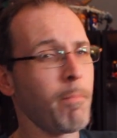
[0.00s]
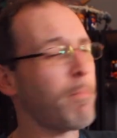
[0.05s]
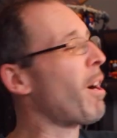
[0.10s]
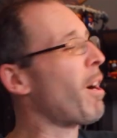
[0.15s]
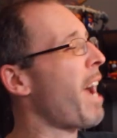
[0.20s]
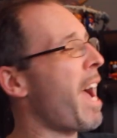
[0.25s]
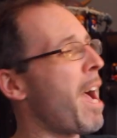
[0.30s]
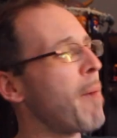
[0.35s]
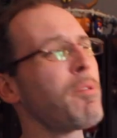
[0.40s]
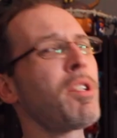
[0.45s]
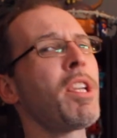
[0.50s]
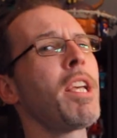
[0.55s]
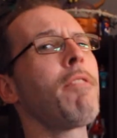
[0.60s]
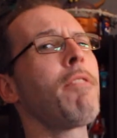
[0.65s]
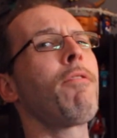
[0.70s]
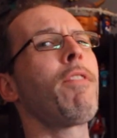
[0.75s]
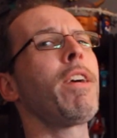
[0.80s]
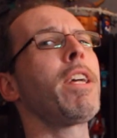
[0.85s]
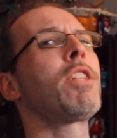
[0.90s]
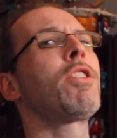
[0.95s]
Perhaps he
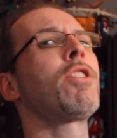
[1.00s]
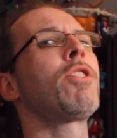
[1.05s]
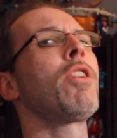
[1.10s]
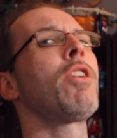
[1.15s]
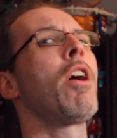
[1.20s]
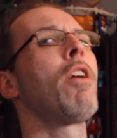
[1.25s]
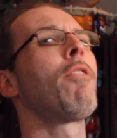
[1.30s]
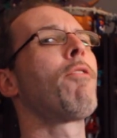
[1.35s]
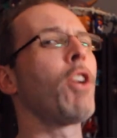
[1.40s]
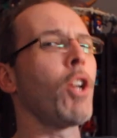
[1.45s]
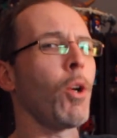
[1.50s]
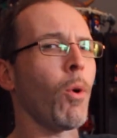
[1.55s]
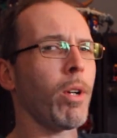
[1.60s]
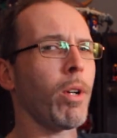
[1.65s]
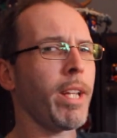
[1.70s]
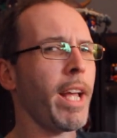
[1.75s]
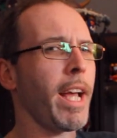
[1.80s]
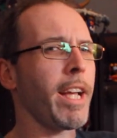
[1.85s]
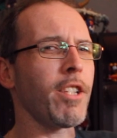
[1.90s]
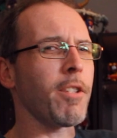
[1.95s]
fits, for your
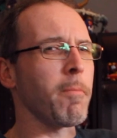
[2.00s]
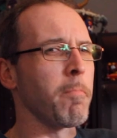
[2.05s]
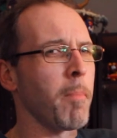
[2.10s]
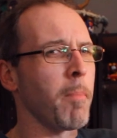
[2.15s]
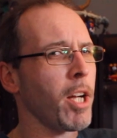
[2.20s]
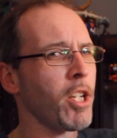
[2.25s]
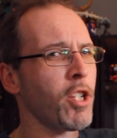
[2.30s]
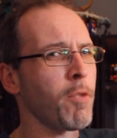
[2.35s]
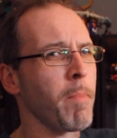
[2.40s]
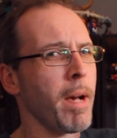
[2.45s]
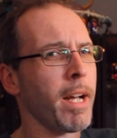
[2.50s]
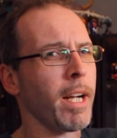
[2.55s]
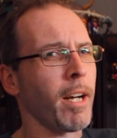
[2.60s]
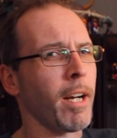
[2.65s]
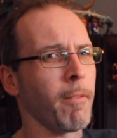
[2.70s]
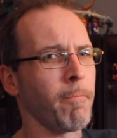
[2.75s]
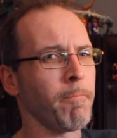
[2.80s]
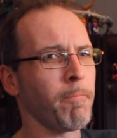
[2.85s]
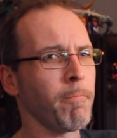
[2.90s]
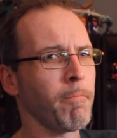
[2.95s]
taste, much
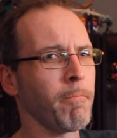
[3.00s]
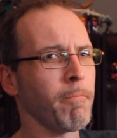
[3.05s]
better.